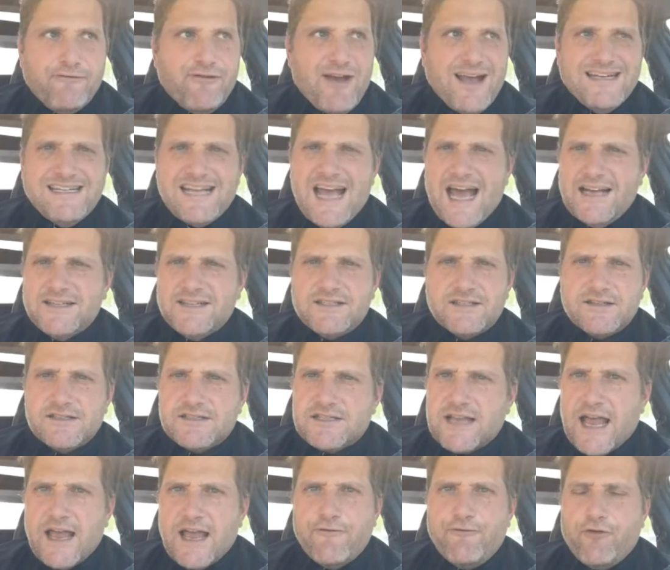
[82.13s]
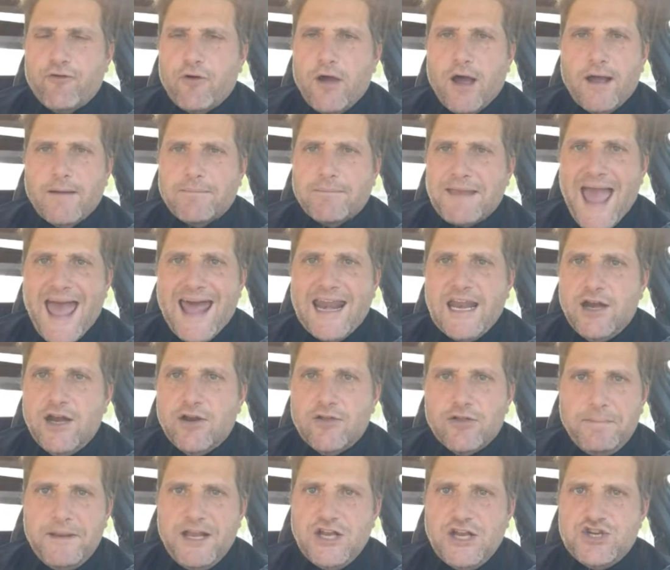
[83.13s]
Fantastic. This guy
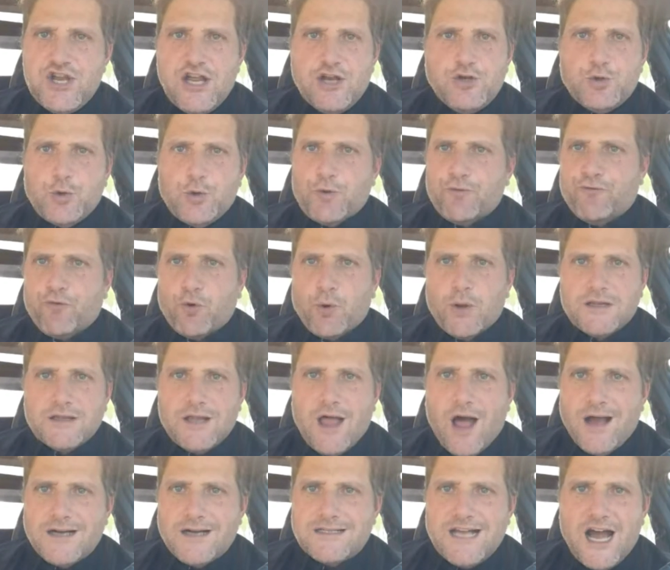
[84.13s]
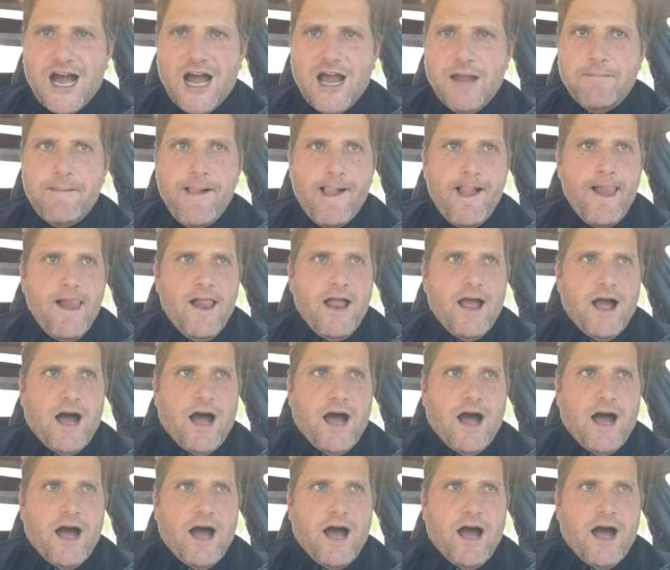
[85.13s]
caddied on the PGA Tour for a long time.